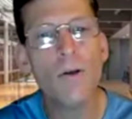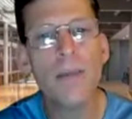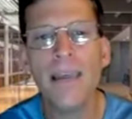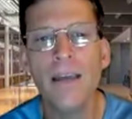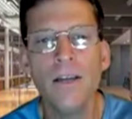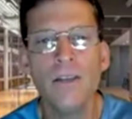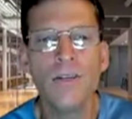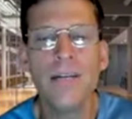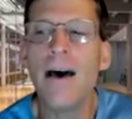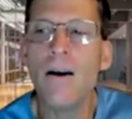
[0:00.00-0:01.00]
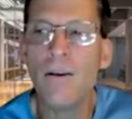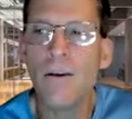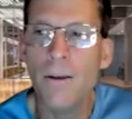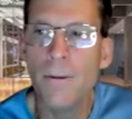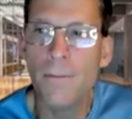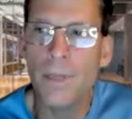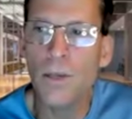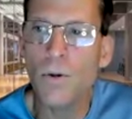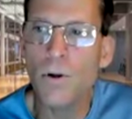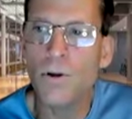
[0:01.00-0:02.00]
Okay, so now
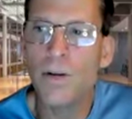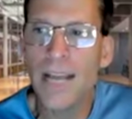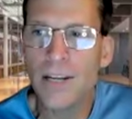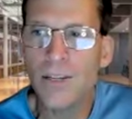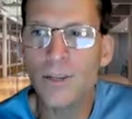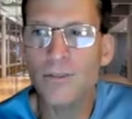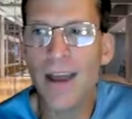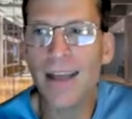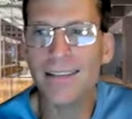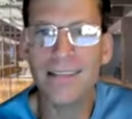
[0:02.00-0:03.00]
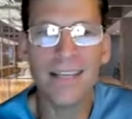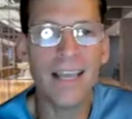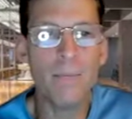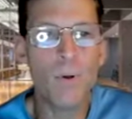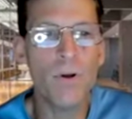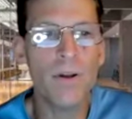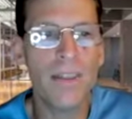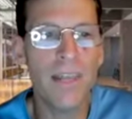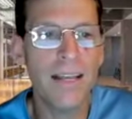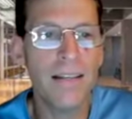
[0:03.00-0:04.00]
your credentials for accessing
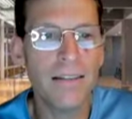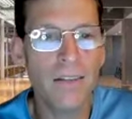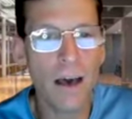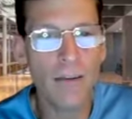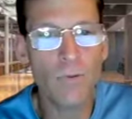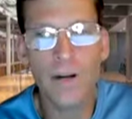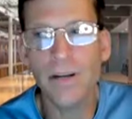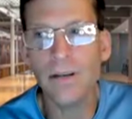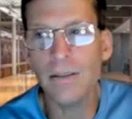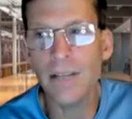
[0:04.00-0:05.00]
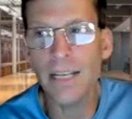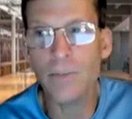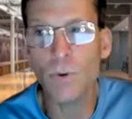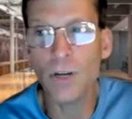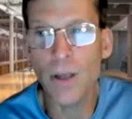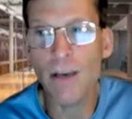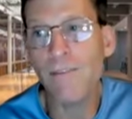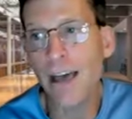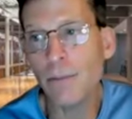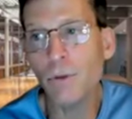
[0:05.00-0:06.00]
important things, software and things where you
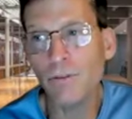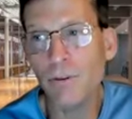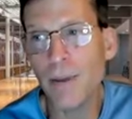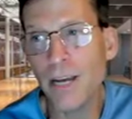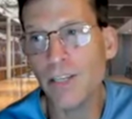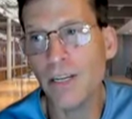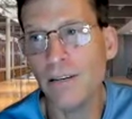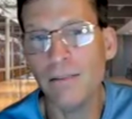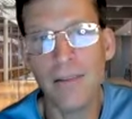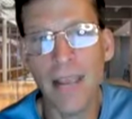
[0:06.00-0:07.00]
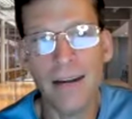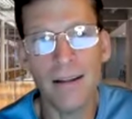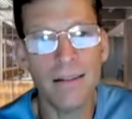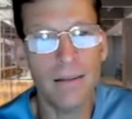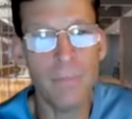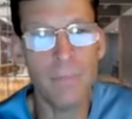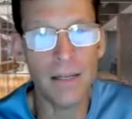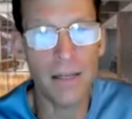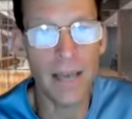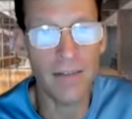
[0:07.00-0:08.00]
have valuable information and data that
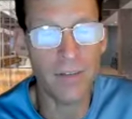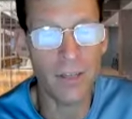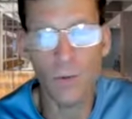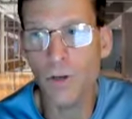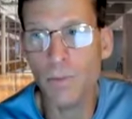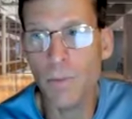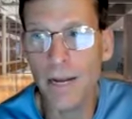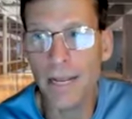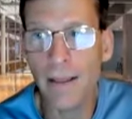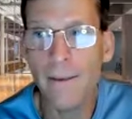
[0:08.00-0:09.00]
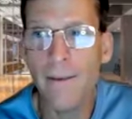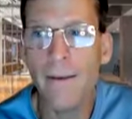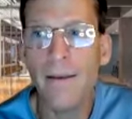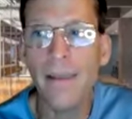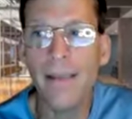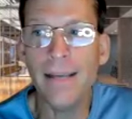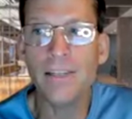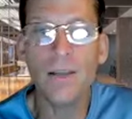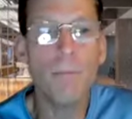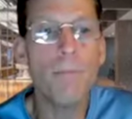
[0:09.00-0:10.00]
might have to do with your money
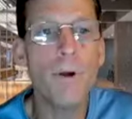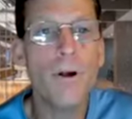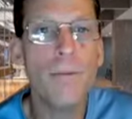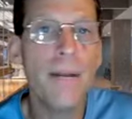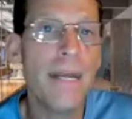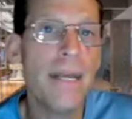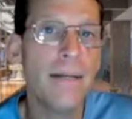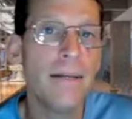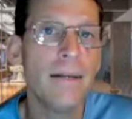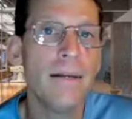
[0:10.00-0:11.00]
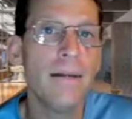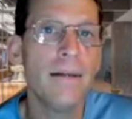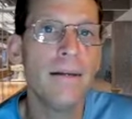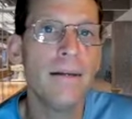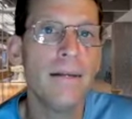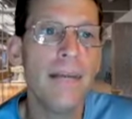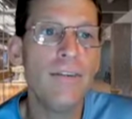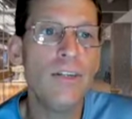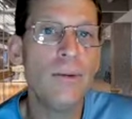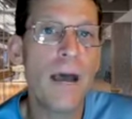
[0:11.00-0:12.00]
is permanent.
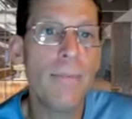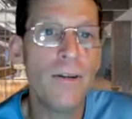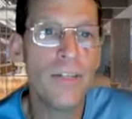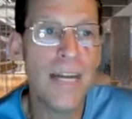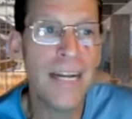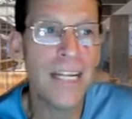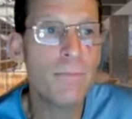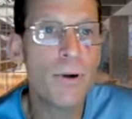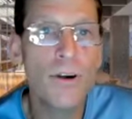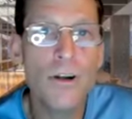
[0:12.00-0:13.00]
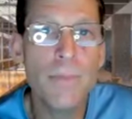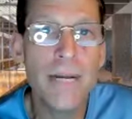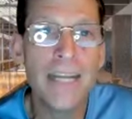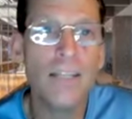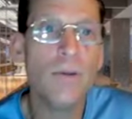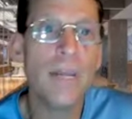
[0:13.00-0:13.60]
If it's your biometric data, it's permanent.